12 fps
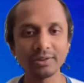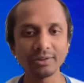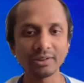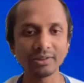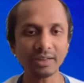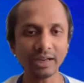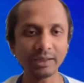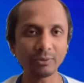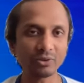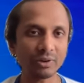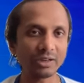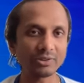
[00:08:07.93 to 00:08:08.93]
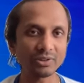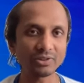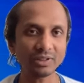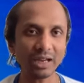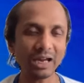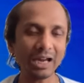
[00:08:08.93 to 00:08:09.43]
these kind of
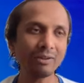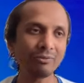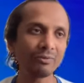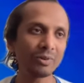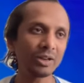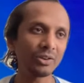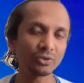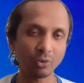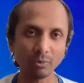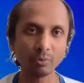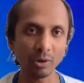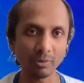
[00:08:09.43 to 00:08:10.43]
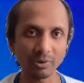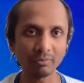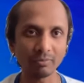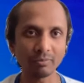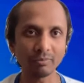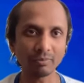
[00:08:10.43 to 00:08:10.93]
strategies have its own problem.